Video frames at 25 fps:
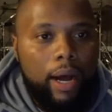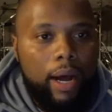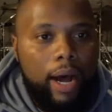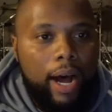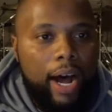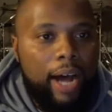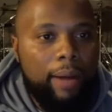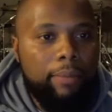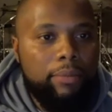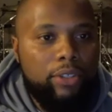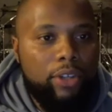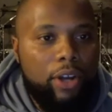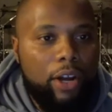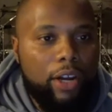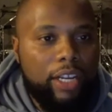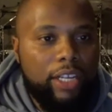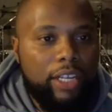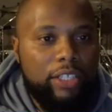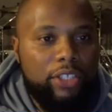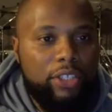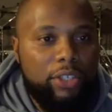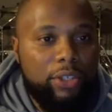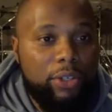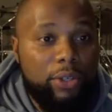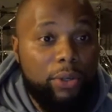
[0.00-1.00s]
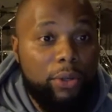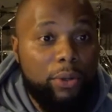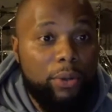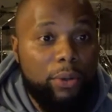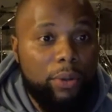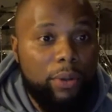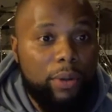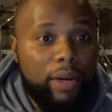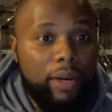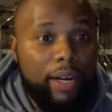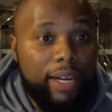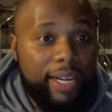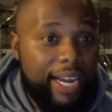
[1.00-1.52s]
I'm talking to
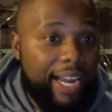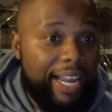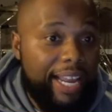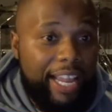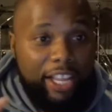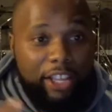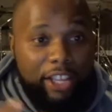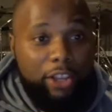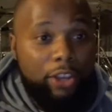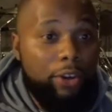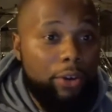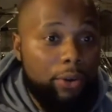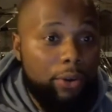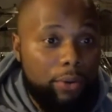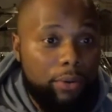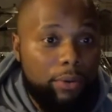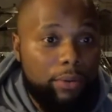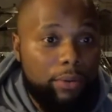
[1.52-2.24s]
a guy like you,